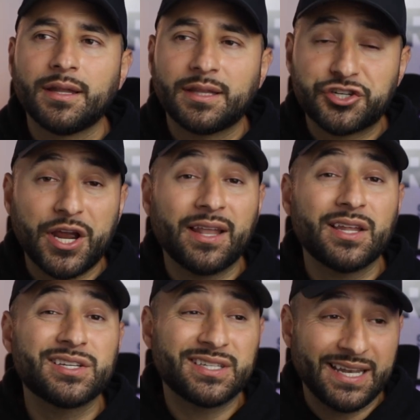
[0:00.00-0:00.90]
The
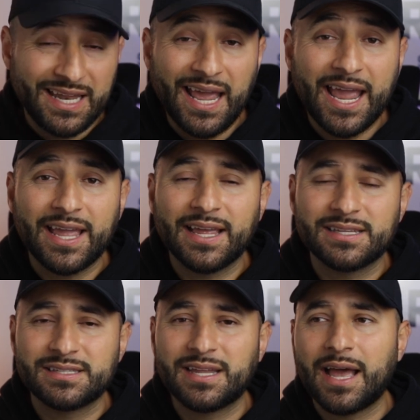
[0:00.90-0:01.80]
challenge today
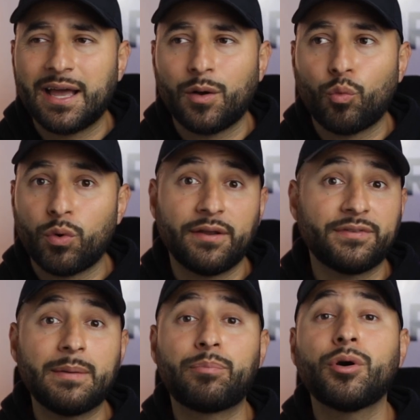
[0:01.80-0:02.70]
is that what if
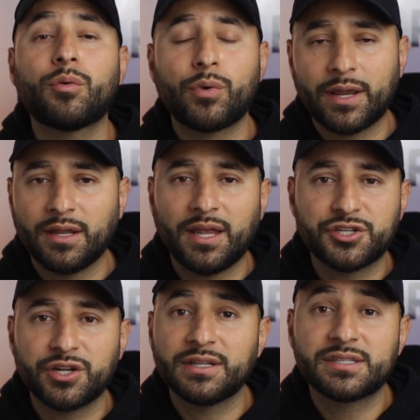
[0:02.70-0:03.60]
they put a
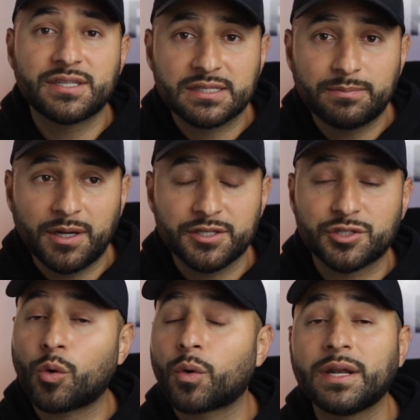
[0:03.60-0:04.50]
regulation in 6 months
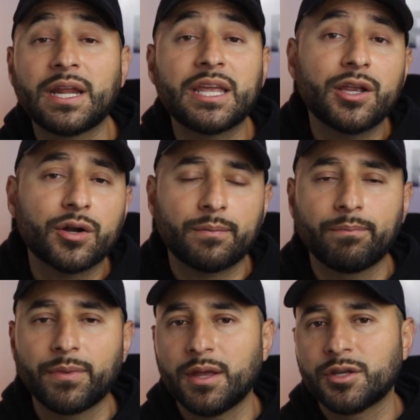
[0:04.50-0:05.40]
or in a year?
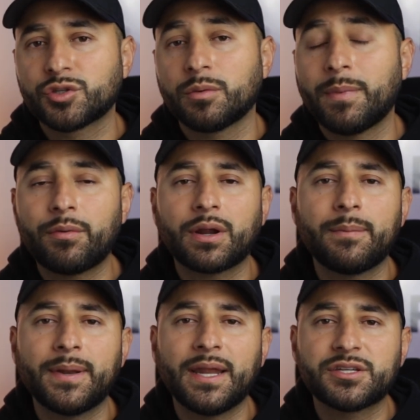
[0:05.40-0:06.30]
So my
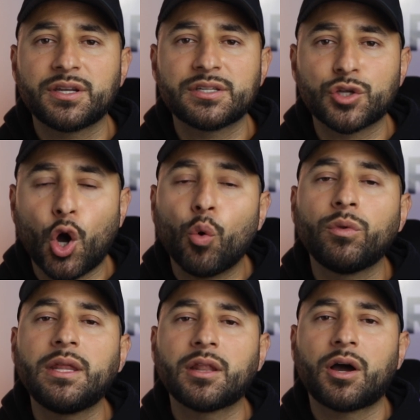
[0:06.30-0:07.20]
recommendation is
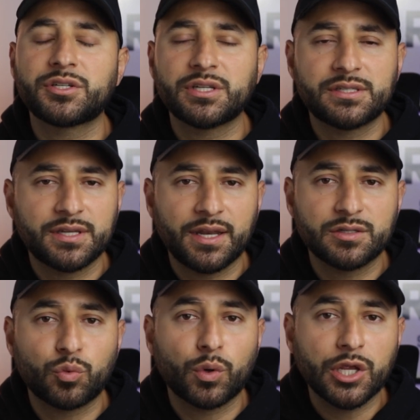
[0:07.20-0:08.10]
only launch in
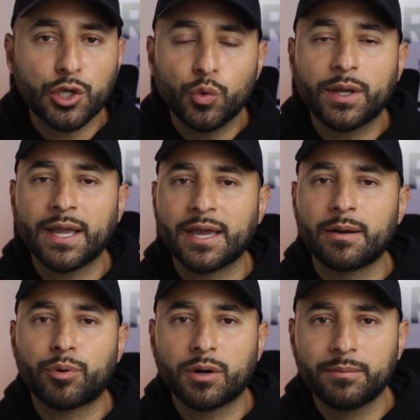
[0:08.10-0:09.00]
cities where you can get a
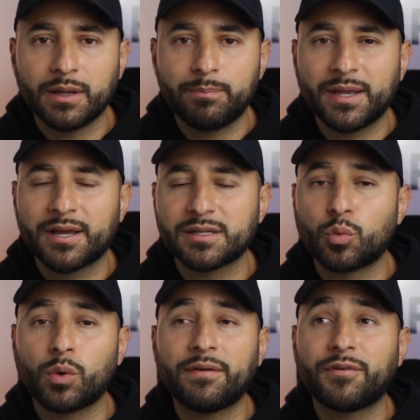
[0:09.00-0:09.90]
permit, because
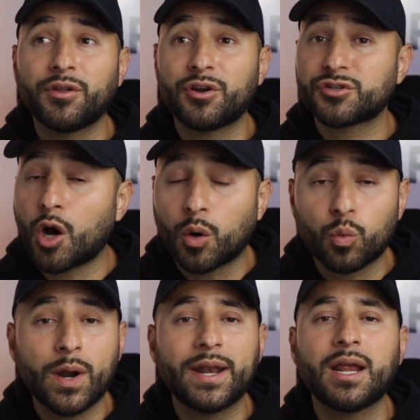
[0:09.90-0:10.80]
whenever there's
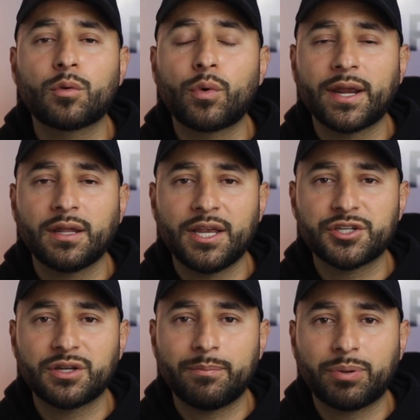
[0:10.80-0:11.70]
already a
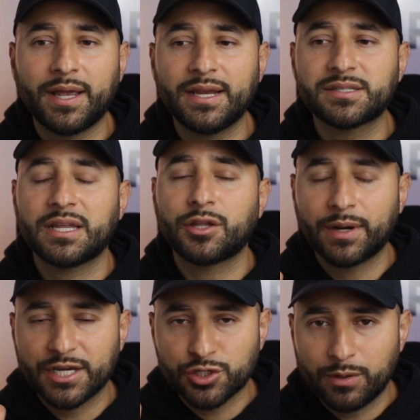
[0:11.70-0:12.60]
regulation in place and they're
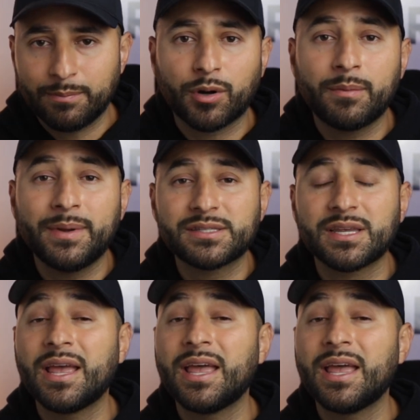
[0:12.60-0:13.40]
issuing permits,